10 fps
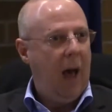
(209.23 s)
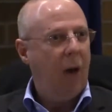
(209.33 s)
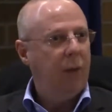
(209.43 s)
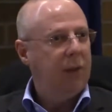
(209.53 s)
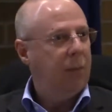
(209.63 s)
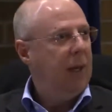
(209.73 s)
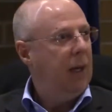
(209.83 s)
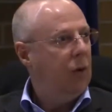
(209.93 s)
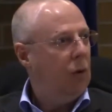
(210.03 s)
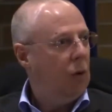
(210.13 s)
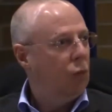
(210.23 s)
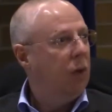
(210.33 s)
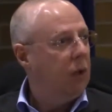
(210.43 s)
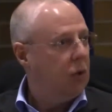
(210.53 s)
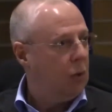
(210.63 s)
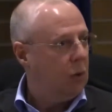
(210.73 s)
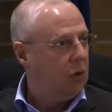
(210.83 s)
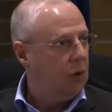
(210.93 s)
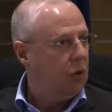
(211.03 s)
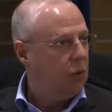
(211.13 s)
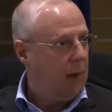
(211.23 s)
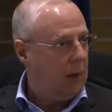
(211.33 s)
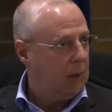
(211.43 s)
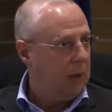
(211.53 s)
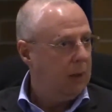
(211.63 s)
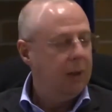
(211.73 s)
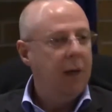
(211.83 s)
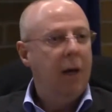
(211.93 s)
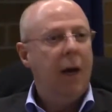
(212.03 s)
How is it being resourced and directed?